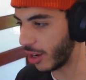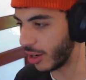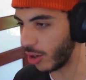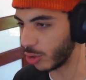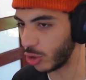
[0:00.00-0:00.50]

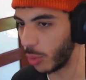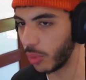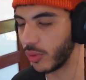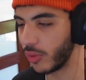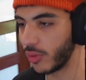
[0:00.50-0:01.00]
on top
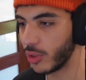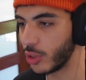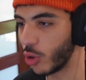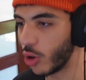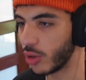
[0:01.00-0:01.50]
of
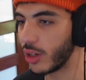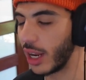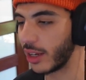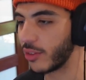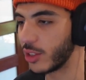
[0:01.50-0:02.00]
your own
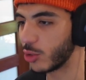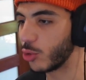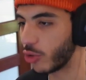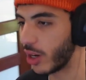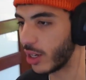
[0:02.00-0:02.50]
like physical
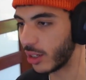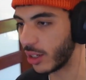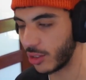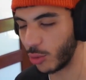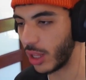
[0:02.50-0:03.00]
training
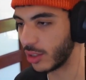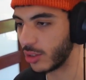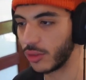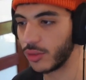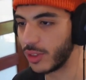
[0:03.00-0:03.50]
and all that
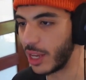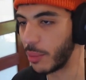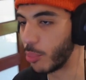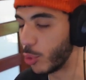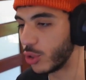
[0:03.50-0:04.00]
stuff, it boosts your